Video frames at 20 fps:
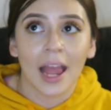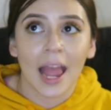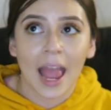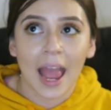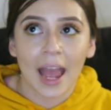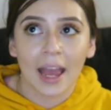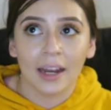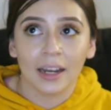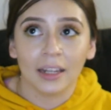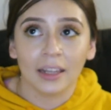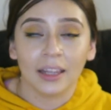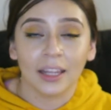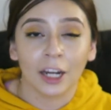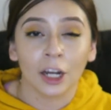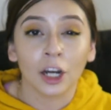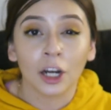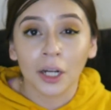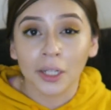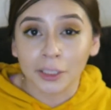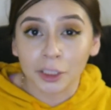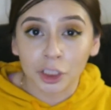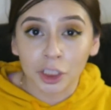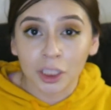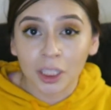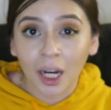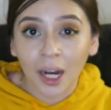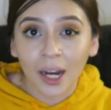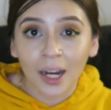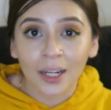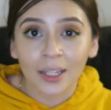And they're country
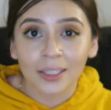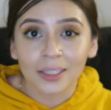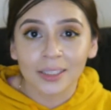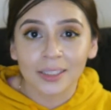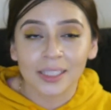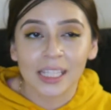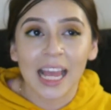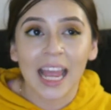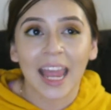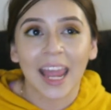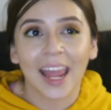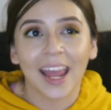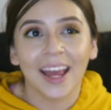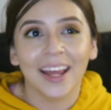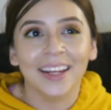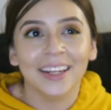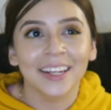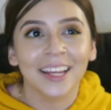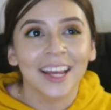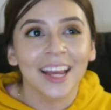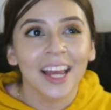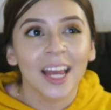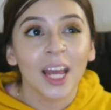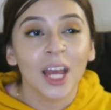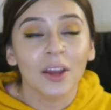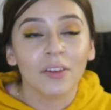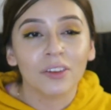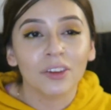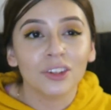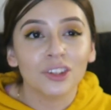dogs, and
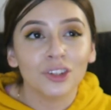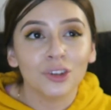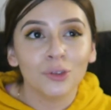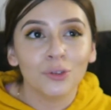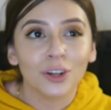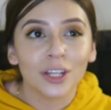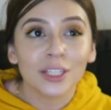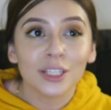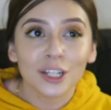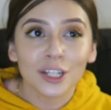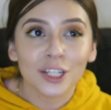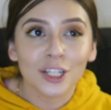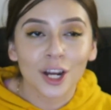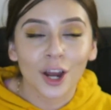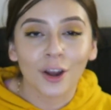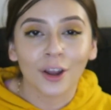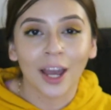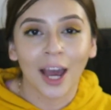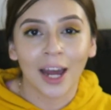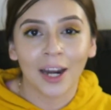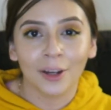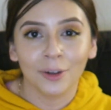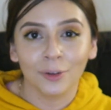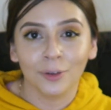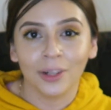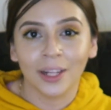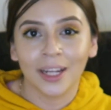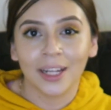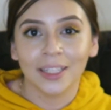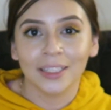if you do research on
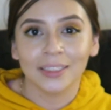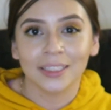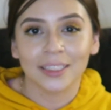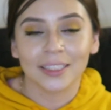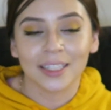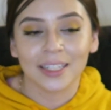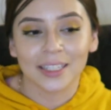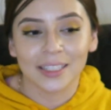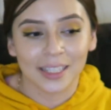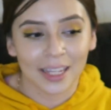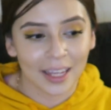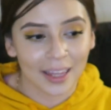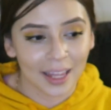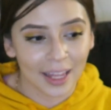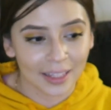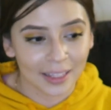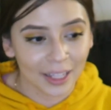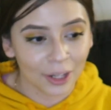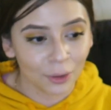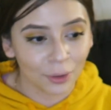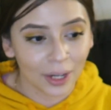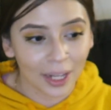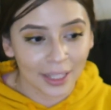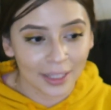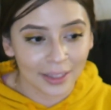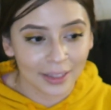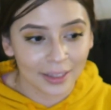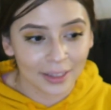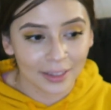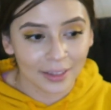Catahoulas, it's gonna say that
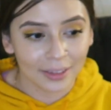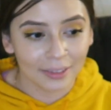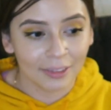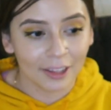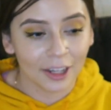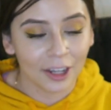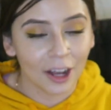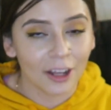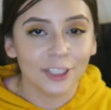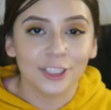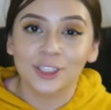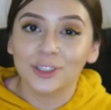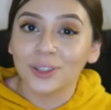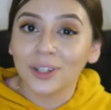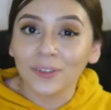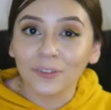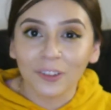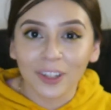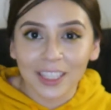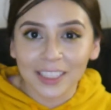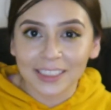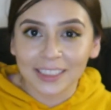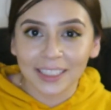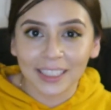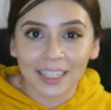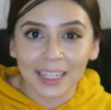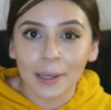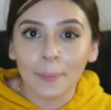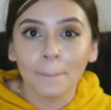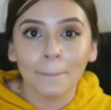they're not suited for the
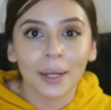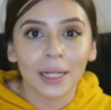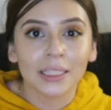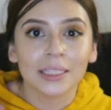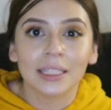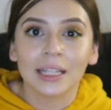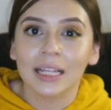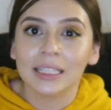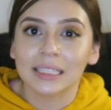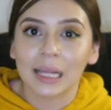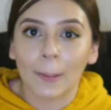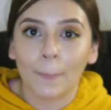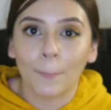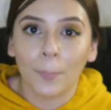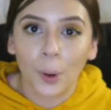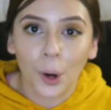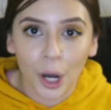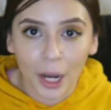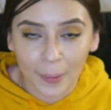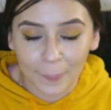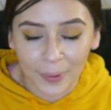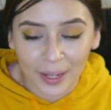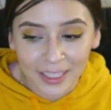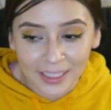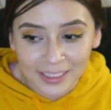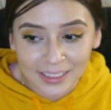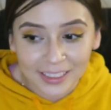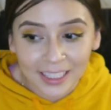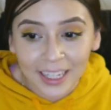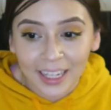city, much less
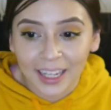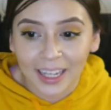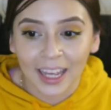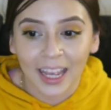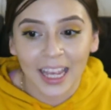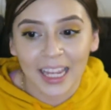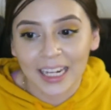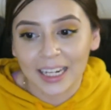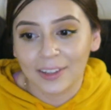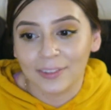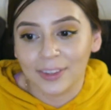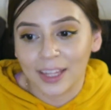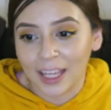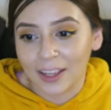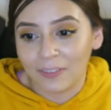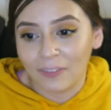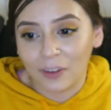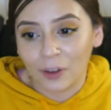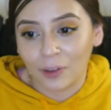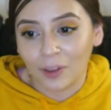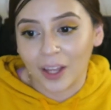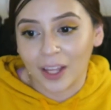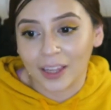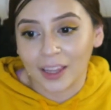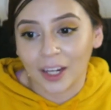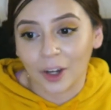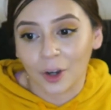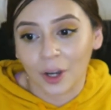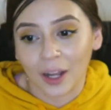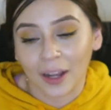apartments. And if they feel
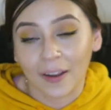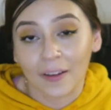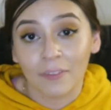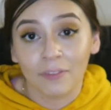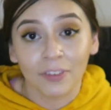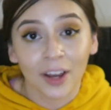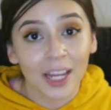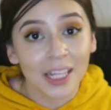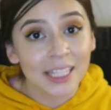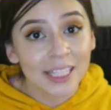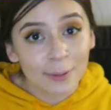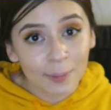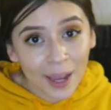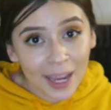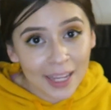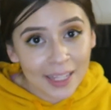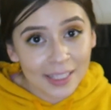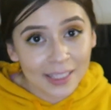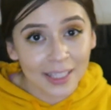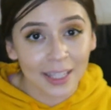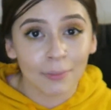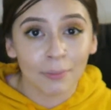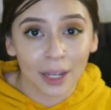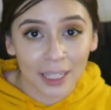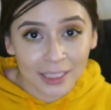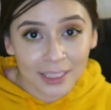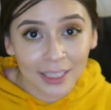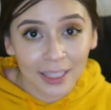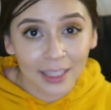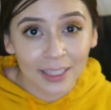like they're in a confined space, they
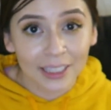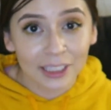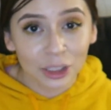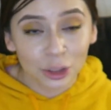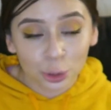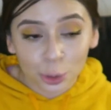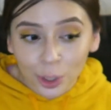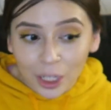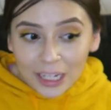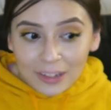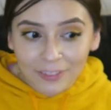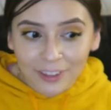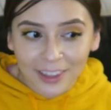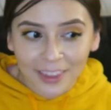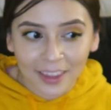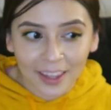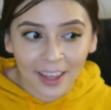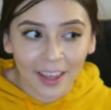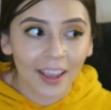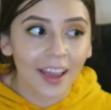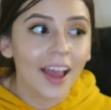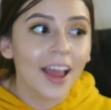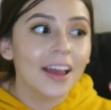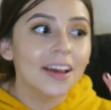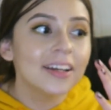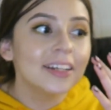basically destroy everything.